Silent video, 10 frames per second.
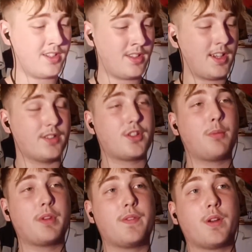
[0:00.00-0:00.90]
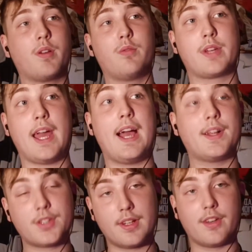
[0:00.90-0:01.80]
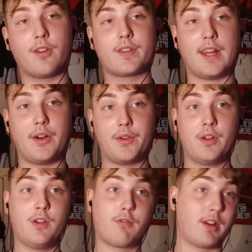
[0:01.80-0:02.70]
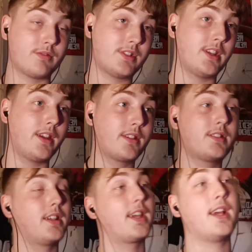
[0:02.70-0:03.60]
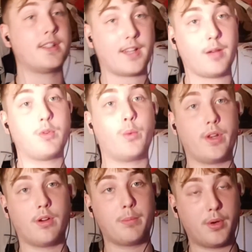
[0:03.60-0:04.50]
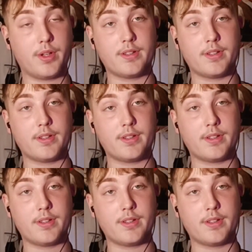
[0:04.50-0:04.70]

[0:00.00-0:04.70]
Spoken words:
And Tommy Fury will get actually knocked down round 6, and KSI will win on points.